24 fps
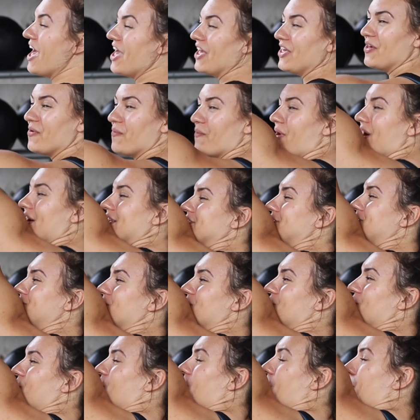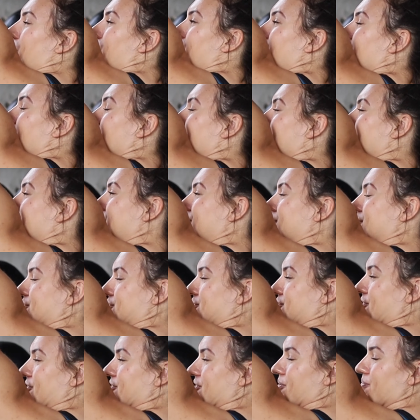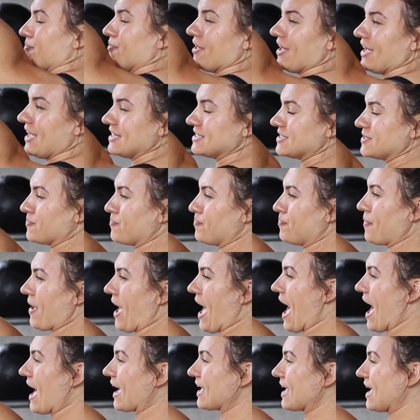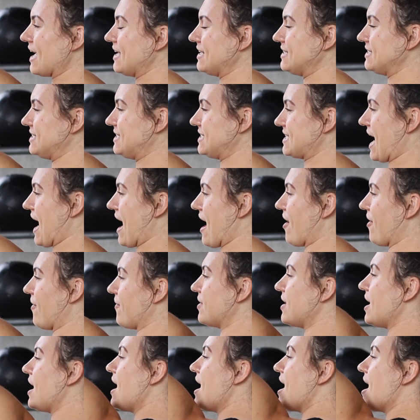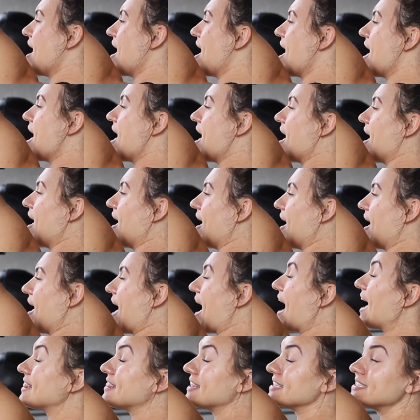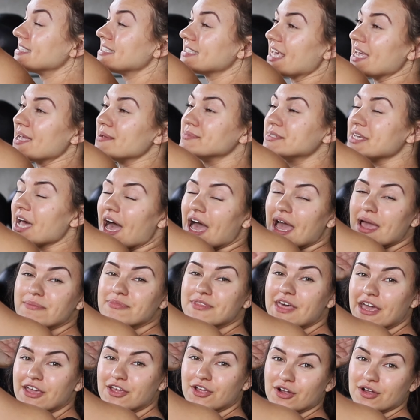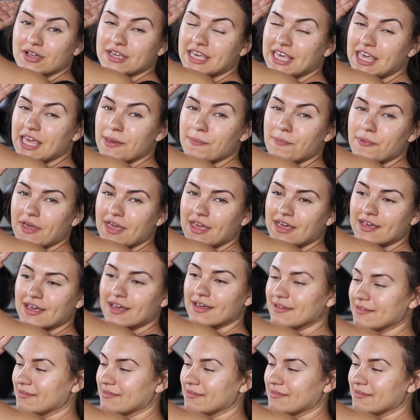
You want to pull your shoulder blades back and down at the same time that you're keeping